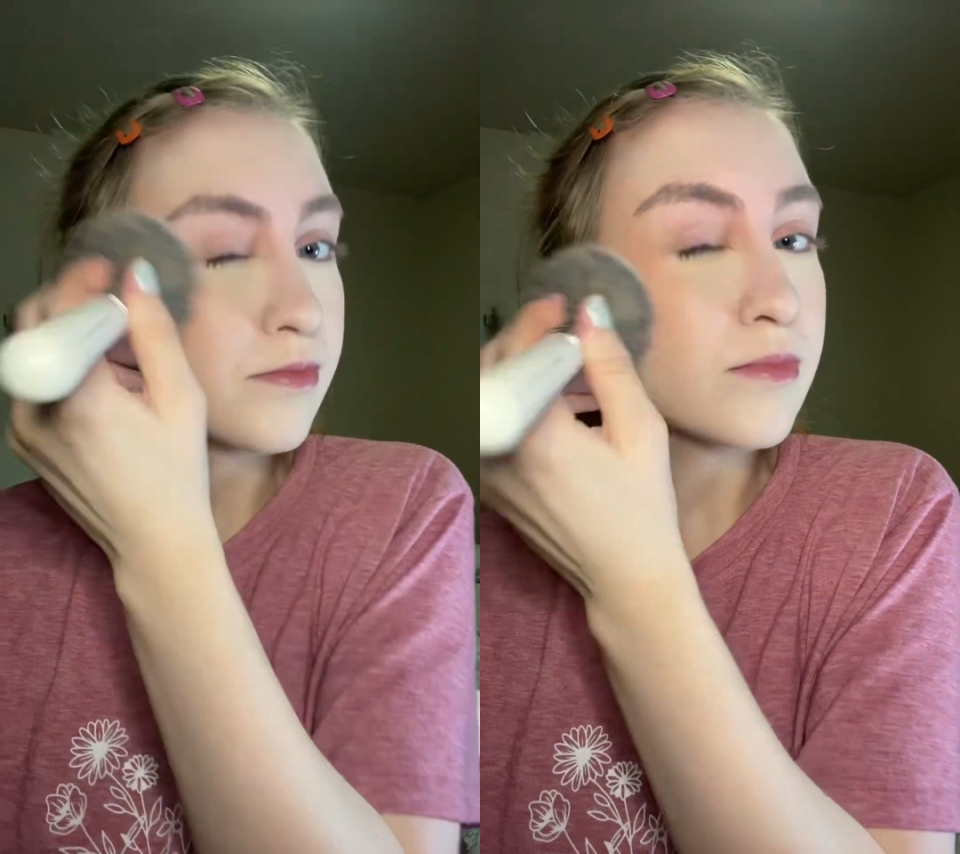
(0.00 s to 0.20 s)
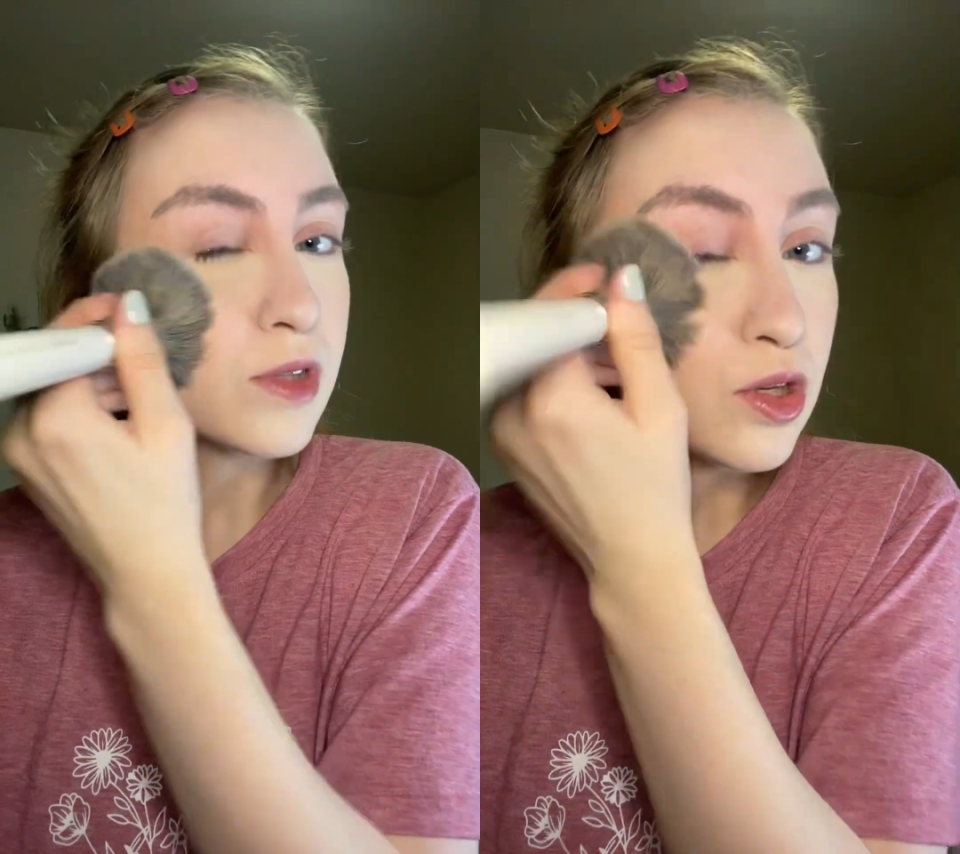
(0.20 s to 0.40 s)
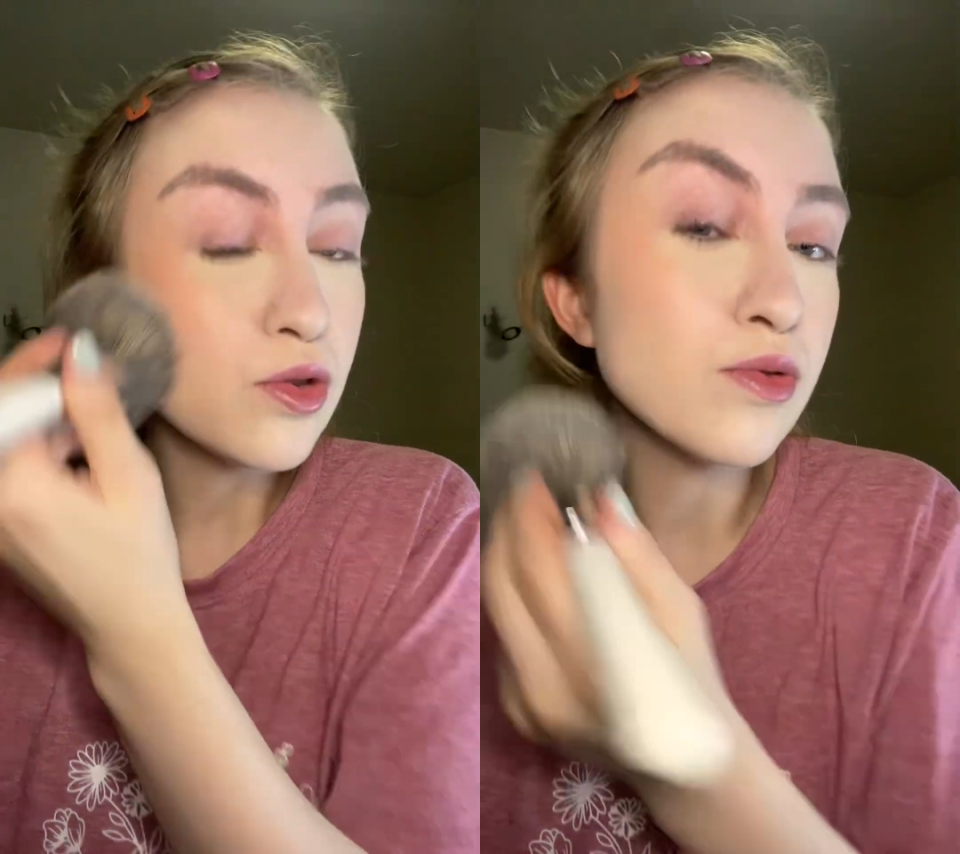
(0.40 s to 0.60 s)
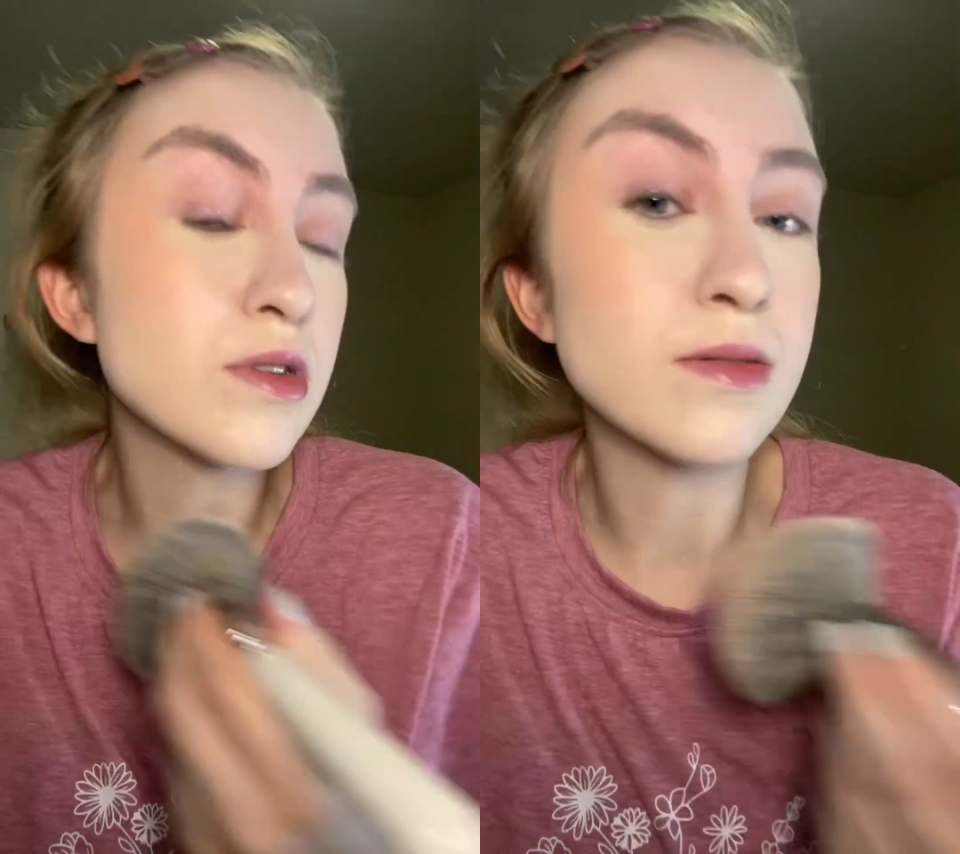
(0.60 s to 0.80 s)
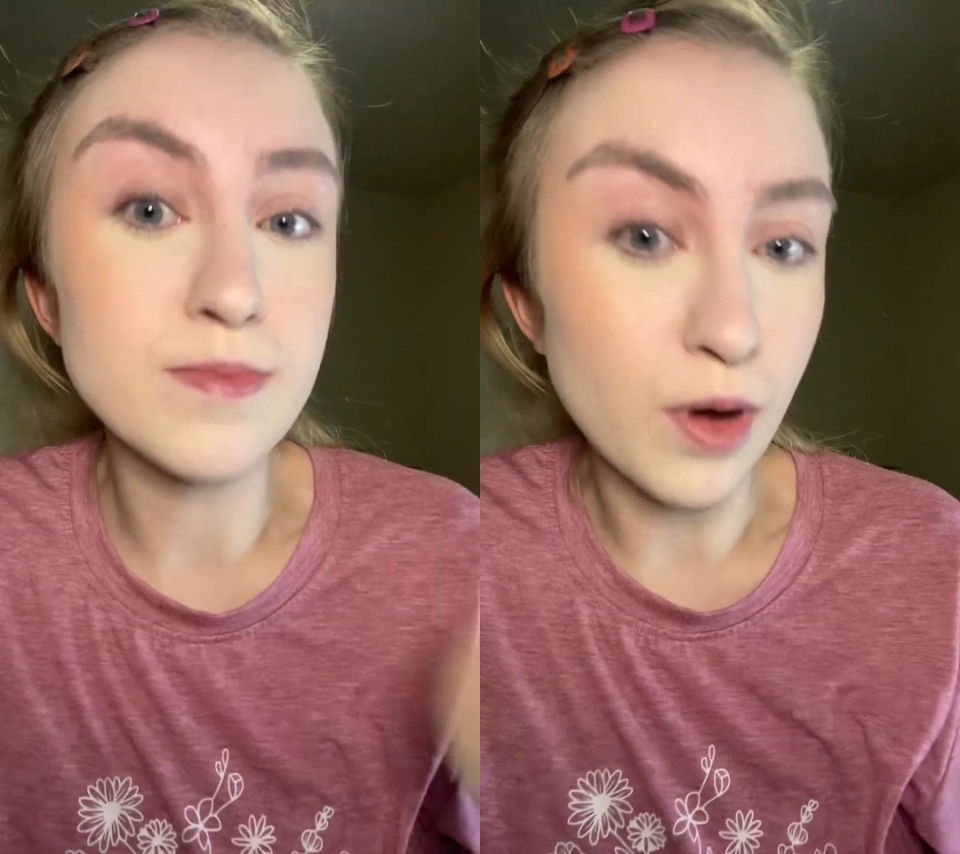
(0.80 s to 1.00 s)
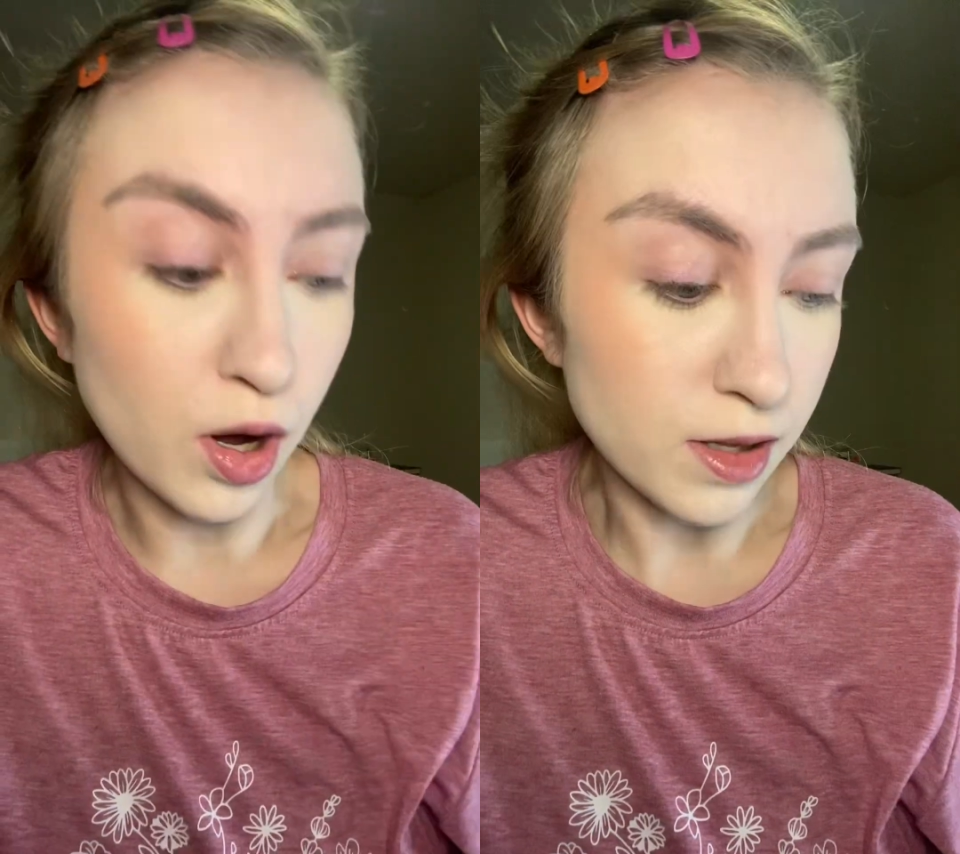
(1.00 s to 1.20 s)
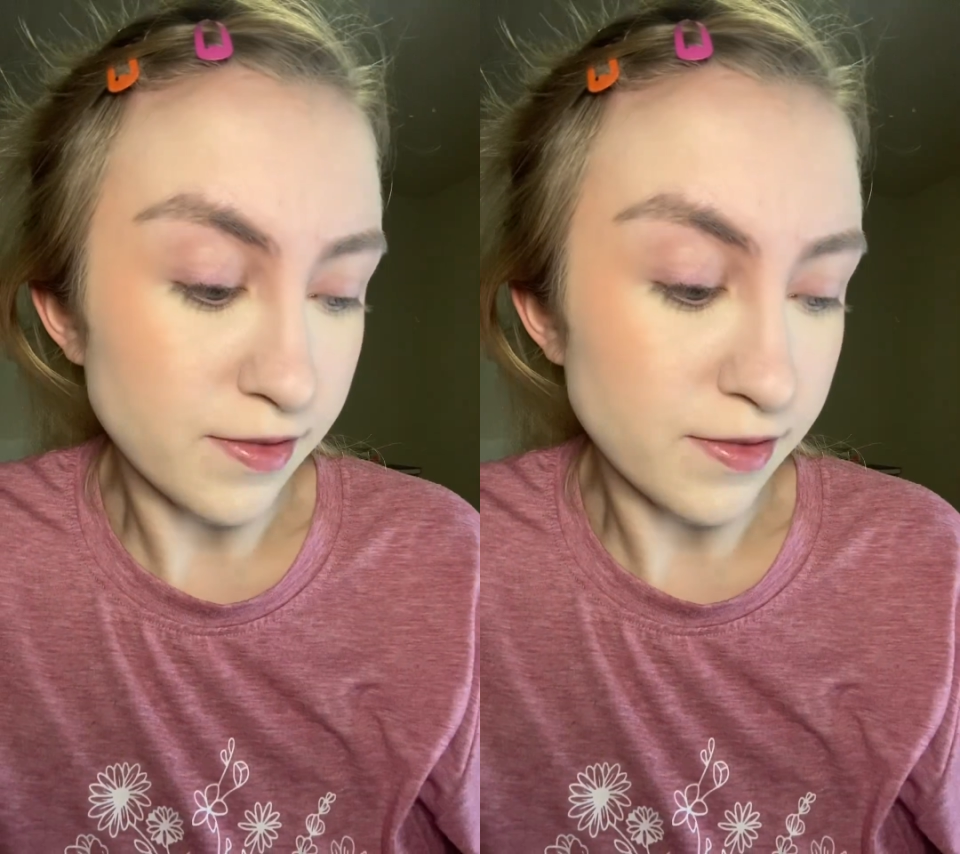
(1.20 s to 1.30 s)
use all of